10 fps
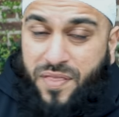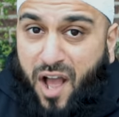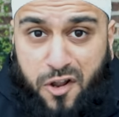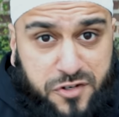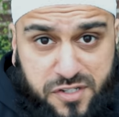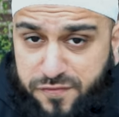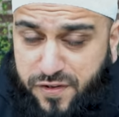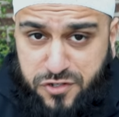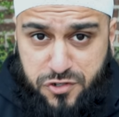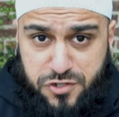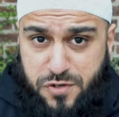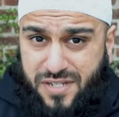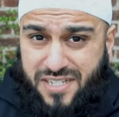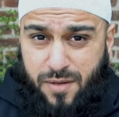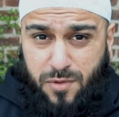With hundreds of features
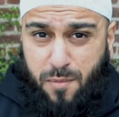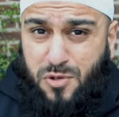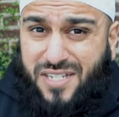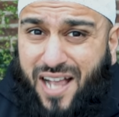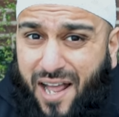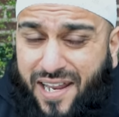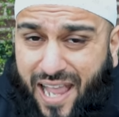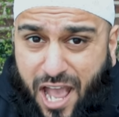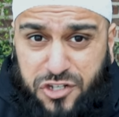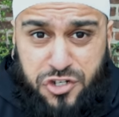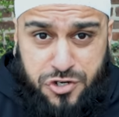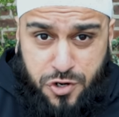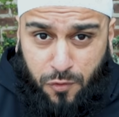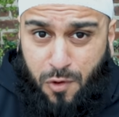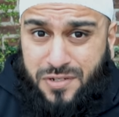using some of the most cutting-edge
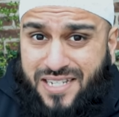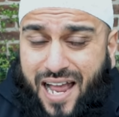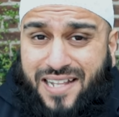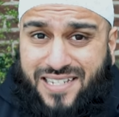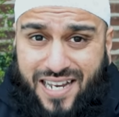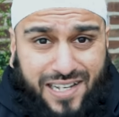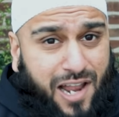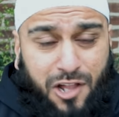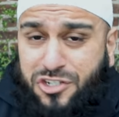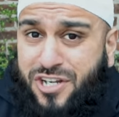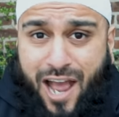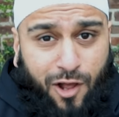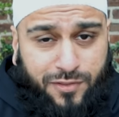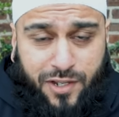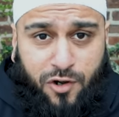neuroscience technology
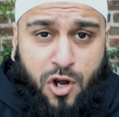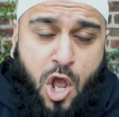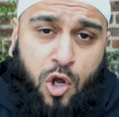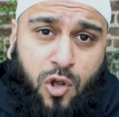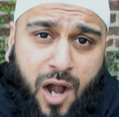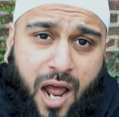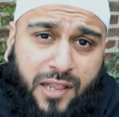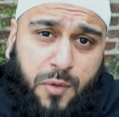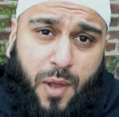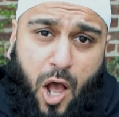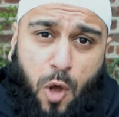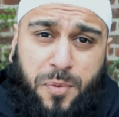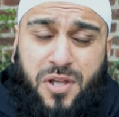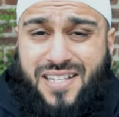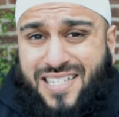out there, Quranly will
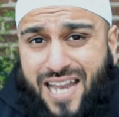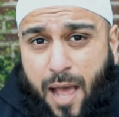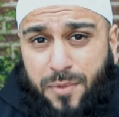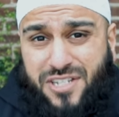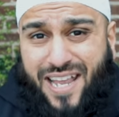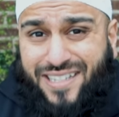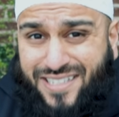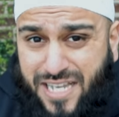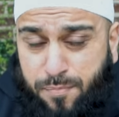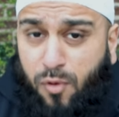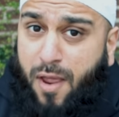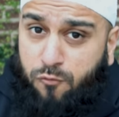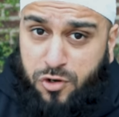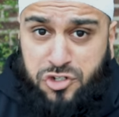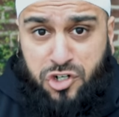help you establish a deeper
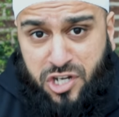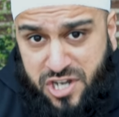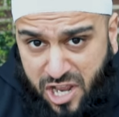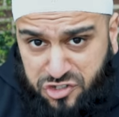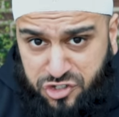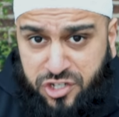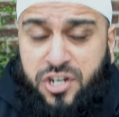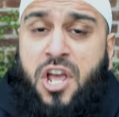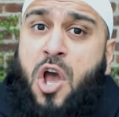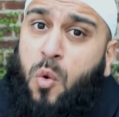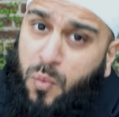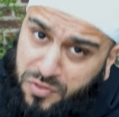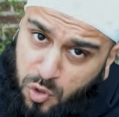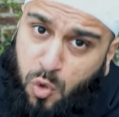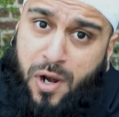and richer connection
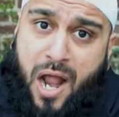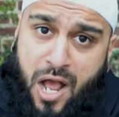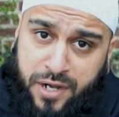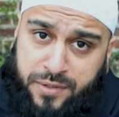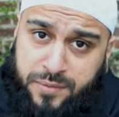with the Quran.